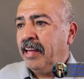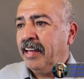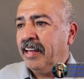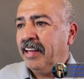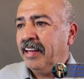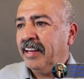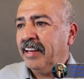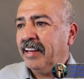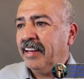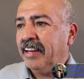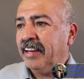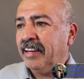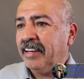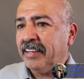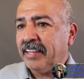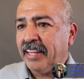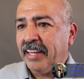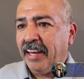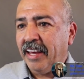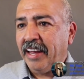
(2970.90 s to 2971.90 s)

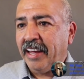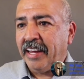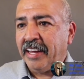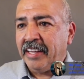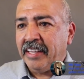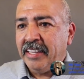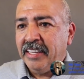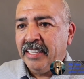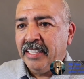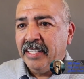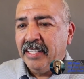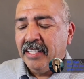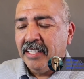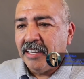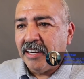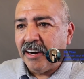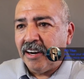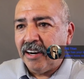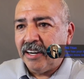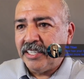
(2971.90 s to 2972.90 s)
Okay.
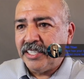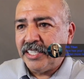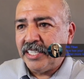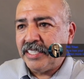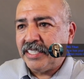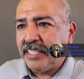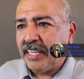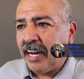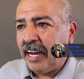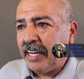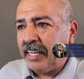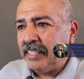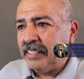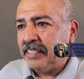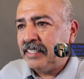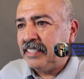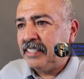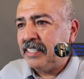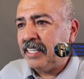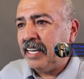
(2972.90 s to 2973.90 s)
RG Titan
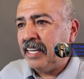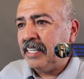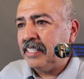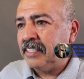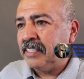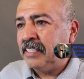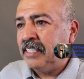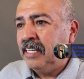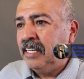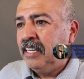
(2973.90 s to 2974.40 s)
says,